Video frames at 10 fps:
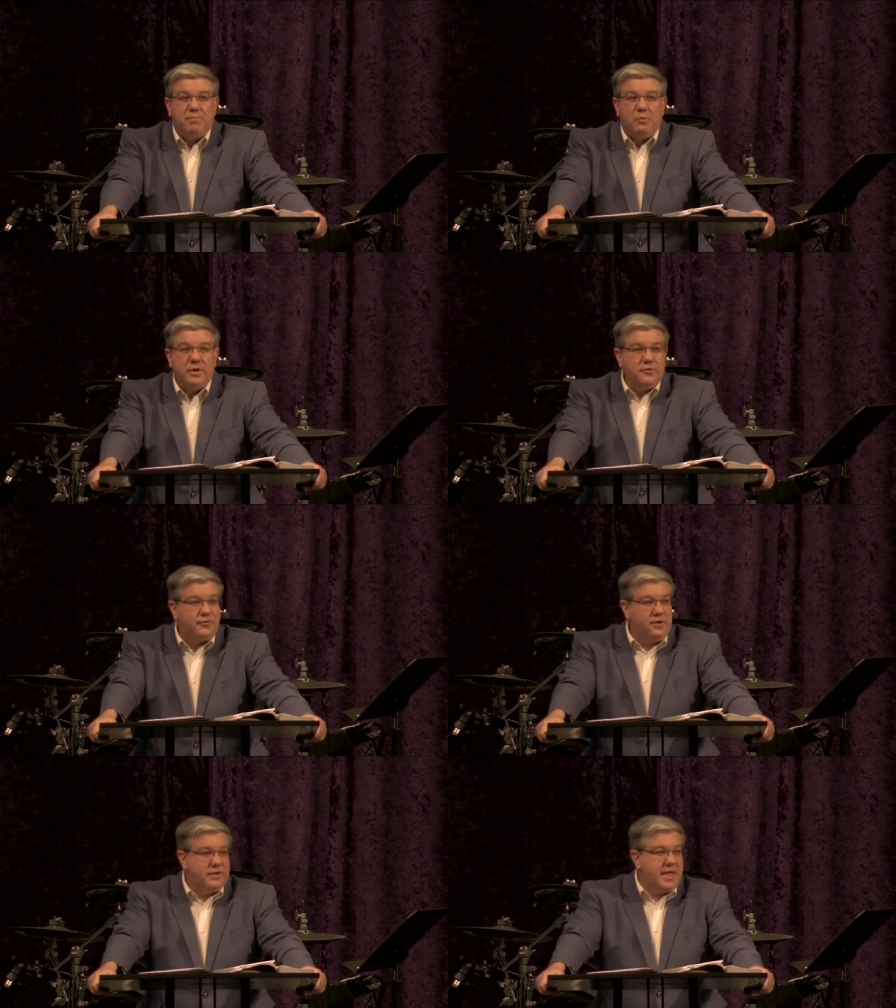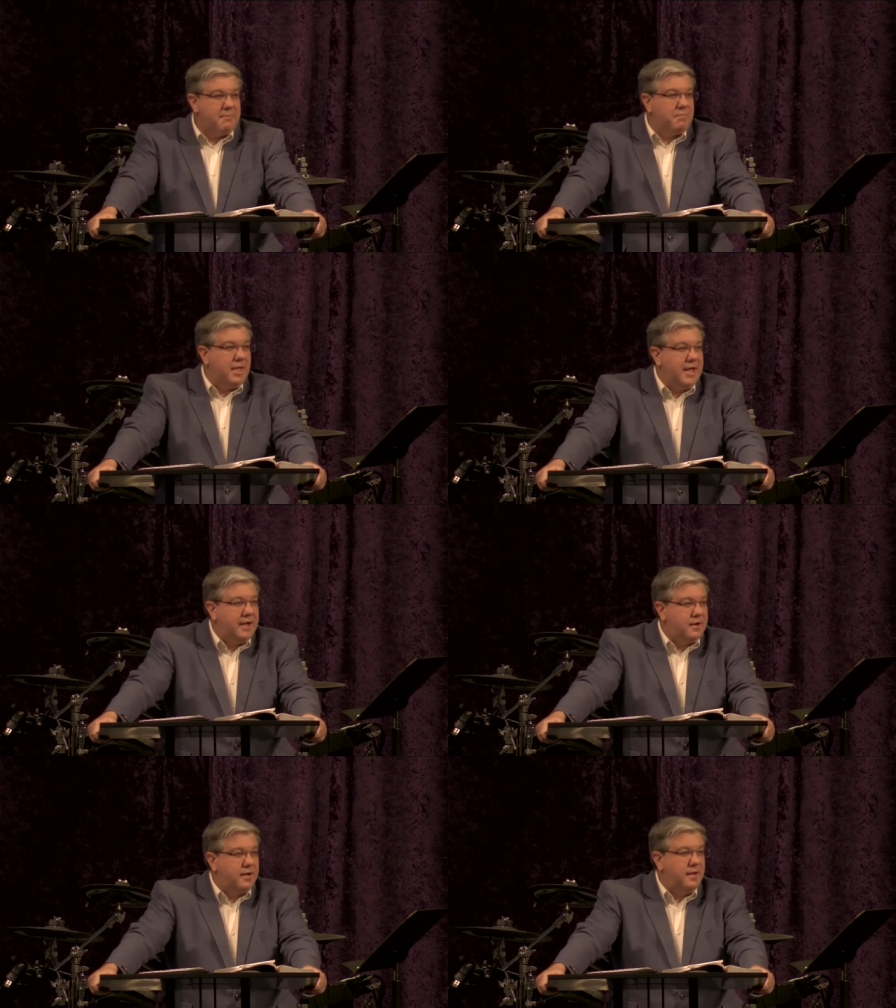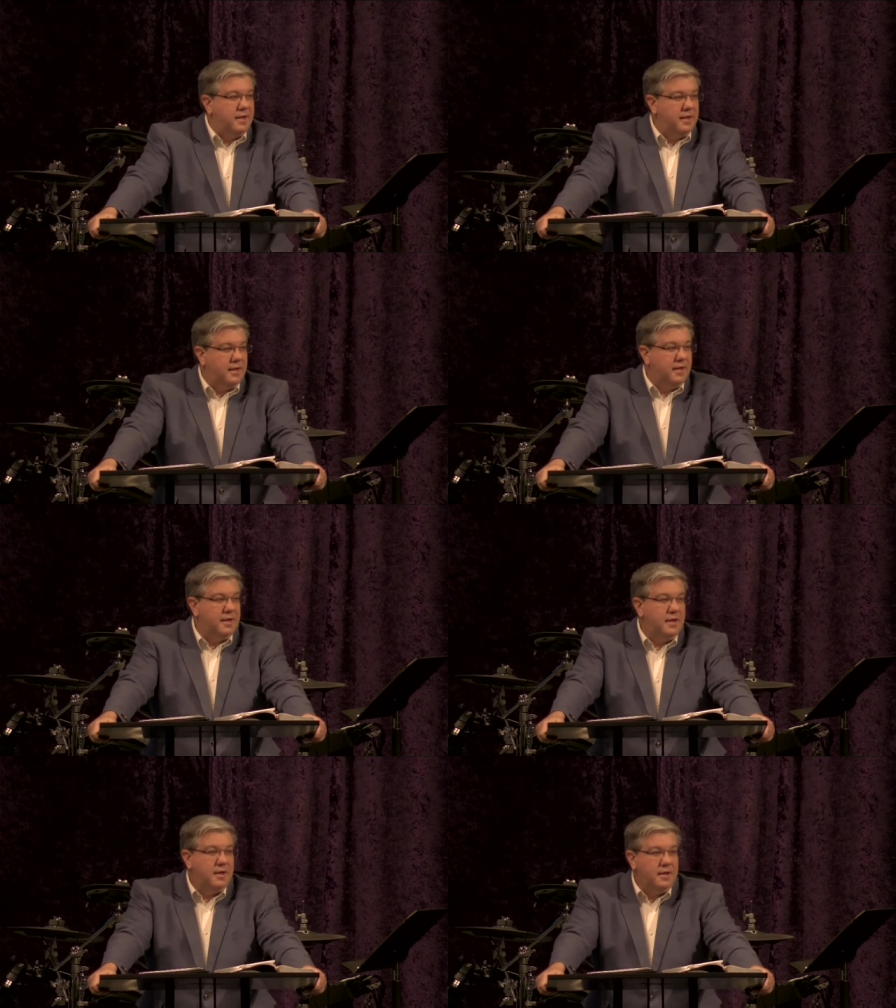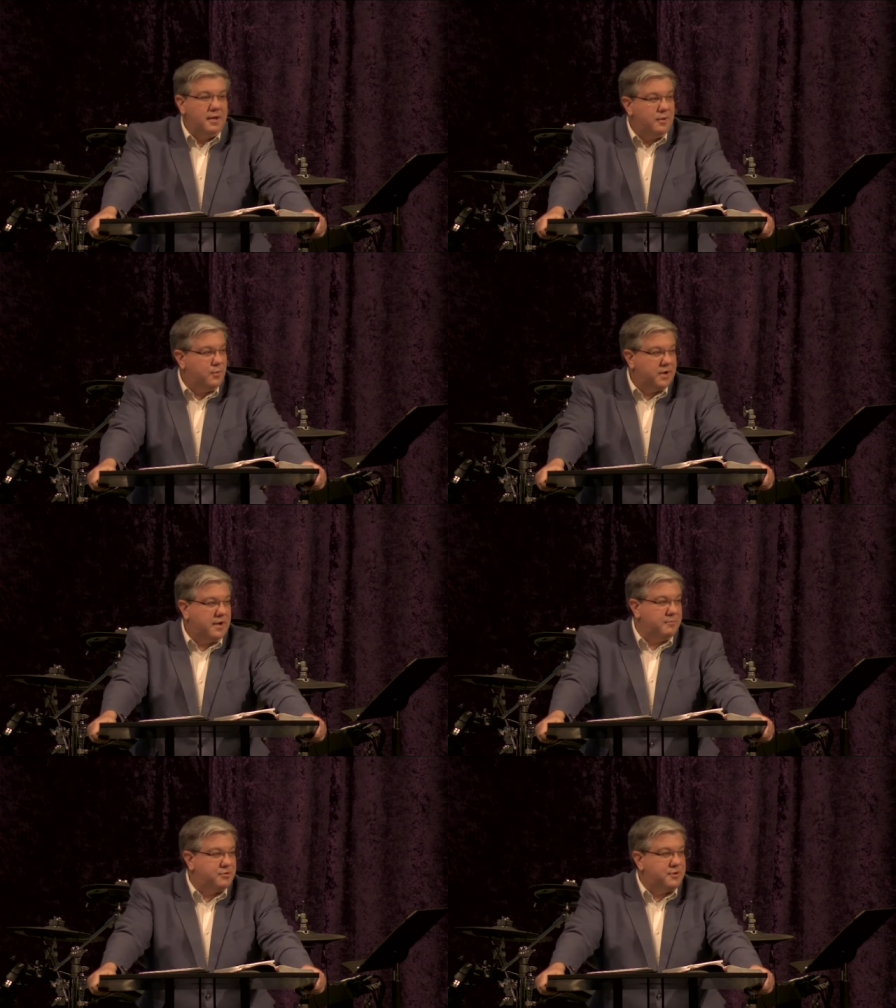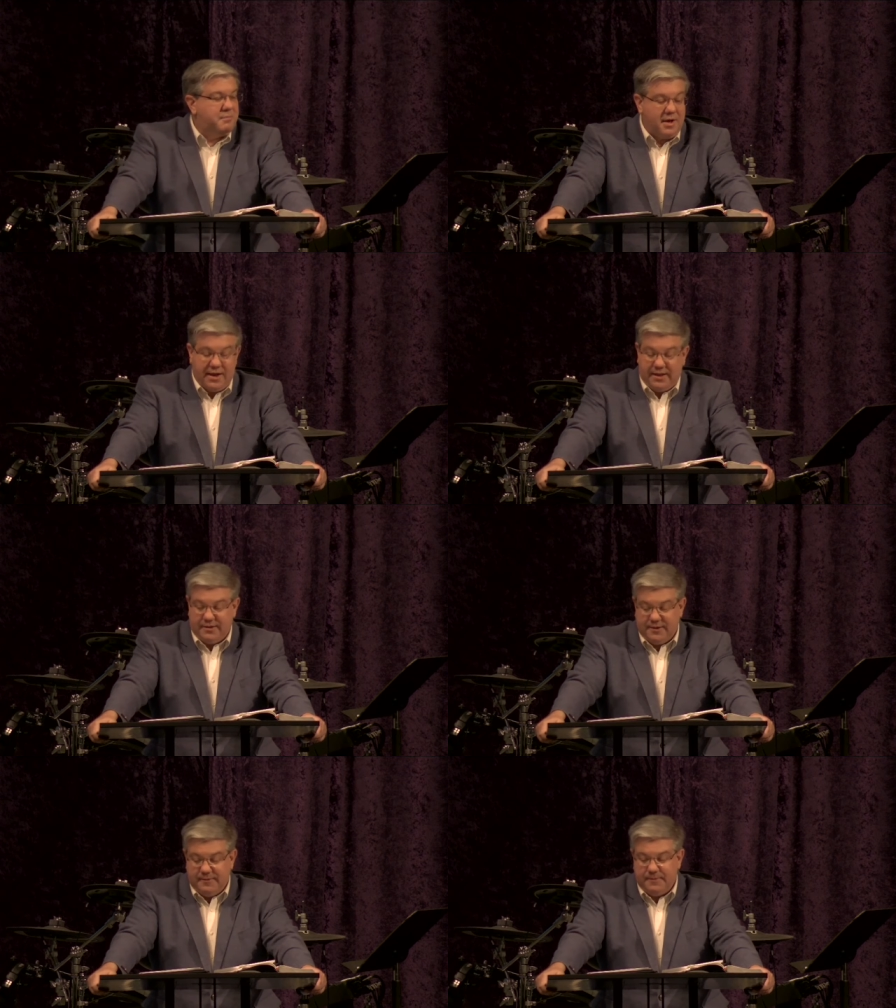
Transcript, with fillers: But when you fill in that blank, what comes to mind?